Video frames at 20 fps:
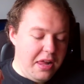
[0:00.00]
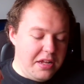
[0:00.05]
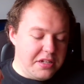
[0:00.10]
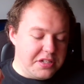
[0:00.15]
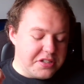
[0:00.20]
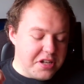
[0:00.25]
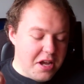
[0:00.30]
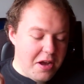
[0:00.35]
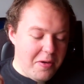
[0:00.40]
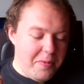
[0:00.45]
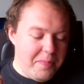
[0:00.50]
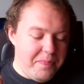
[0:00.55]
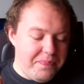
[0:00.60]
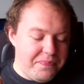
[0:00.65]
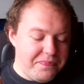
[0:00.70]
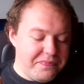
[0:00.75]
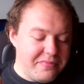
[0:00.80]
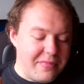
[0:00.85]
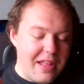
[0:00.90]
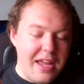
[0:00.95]
So,
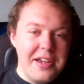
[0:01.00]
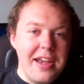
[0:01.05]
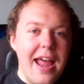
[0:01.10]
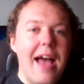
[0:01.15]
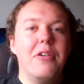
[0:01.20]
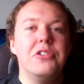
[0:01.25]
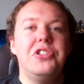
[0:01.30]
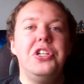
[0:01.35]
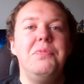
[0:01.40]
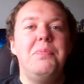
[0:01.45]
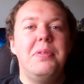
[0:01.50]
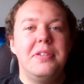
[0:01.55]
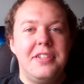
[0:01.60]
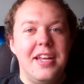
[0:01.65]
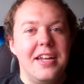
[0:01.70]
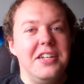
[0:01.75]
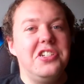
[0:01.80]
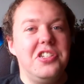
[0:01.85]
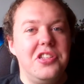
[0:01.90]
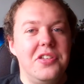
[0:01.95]
and now she
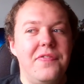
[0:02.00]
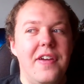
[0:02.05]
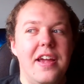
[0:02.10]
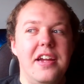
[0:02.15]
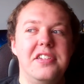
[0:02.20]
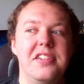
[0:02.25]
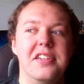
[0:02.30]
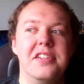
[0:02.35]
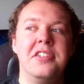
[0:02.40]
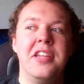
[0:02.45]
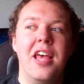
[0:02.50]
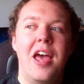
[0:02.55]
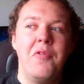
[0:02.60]
potentially faces